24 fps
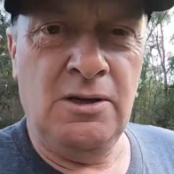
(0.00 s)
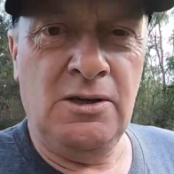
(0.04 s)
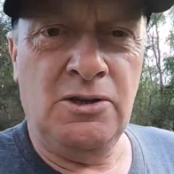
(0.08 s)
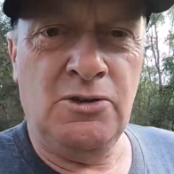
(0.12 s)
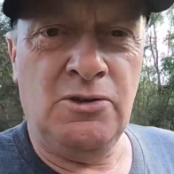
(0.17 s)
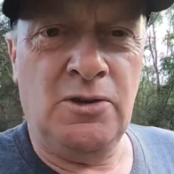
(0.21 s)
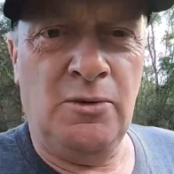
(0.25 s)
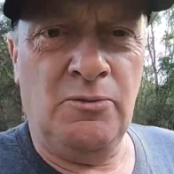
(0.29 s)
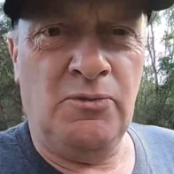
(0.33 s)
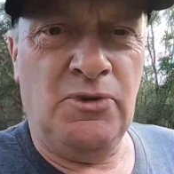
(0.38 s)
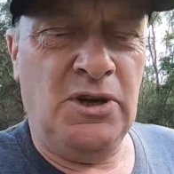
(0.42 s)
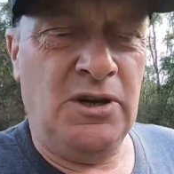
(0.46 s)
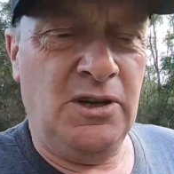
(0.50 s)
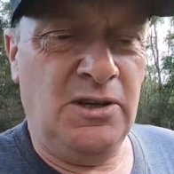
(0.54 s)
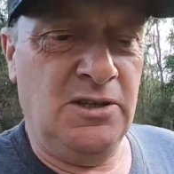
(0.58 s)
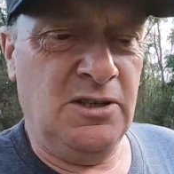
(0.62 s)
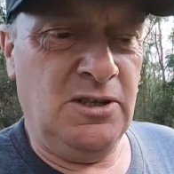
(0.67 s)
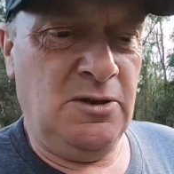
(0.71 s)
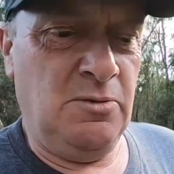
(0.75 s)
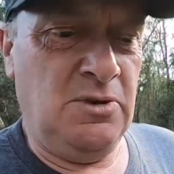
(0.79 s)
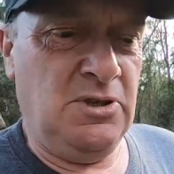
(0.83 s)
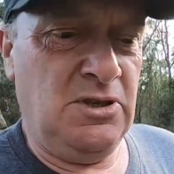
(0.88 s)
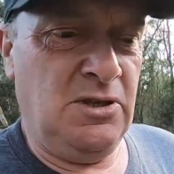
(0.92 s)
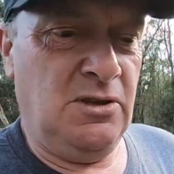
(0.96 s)
So I'm thinking
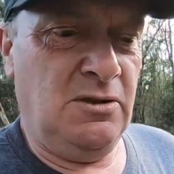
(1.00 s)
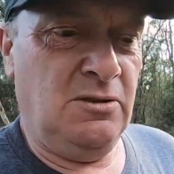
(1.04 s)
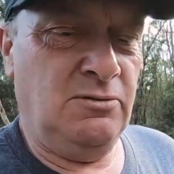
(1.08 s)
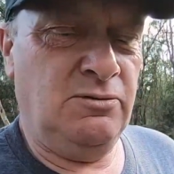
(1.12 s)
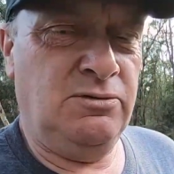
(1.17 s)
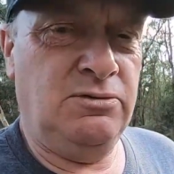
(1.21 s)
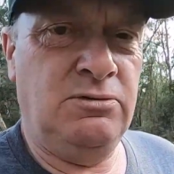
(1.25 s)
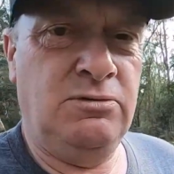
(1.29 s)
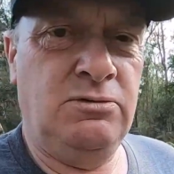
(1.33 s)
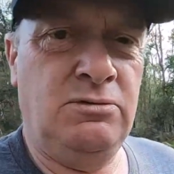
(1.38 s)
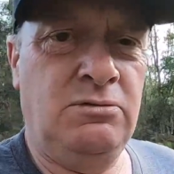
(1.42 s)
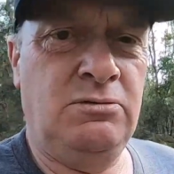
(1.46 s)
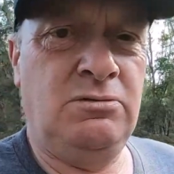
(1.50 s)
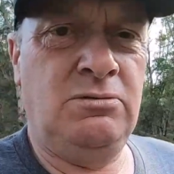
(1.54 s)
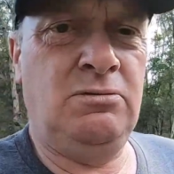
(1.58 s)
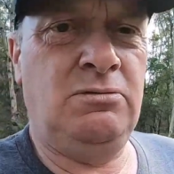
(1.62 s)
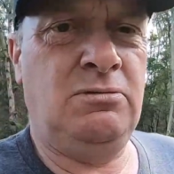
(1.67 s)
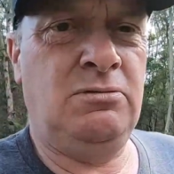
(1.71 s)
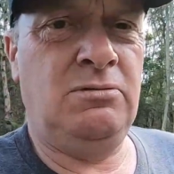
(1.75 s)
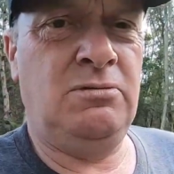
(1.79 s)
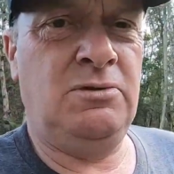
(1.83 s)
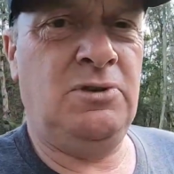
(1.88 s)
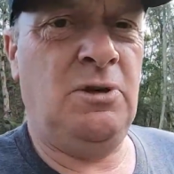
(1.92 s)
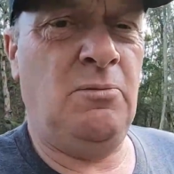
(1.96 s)
to myself,
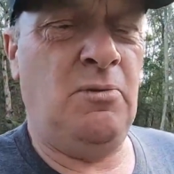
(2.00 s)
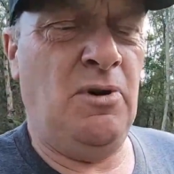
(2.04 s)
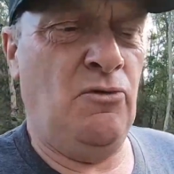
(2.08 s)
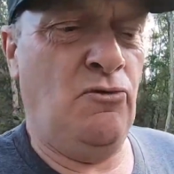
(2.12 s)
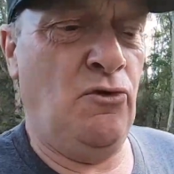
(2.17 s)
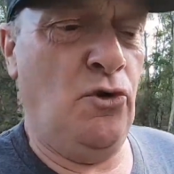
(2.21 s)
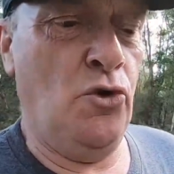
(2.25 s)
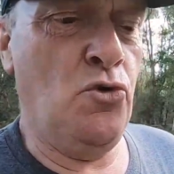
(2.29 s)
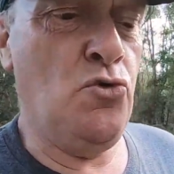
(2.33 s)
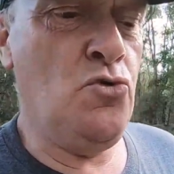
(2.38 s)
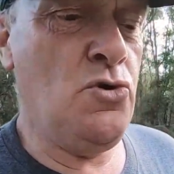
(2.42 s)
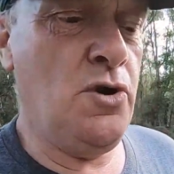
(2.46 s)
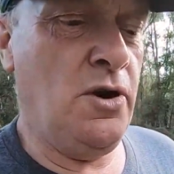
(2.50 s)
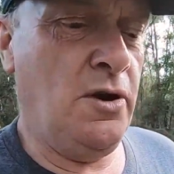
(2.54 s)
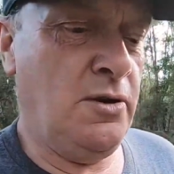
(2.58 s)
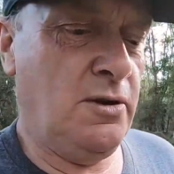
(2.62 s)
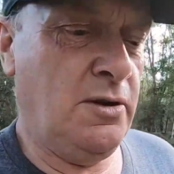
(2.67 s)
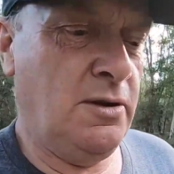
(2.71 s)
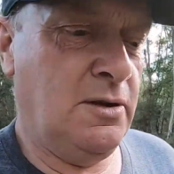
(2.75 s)
it's a bit rude.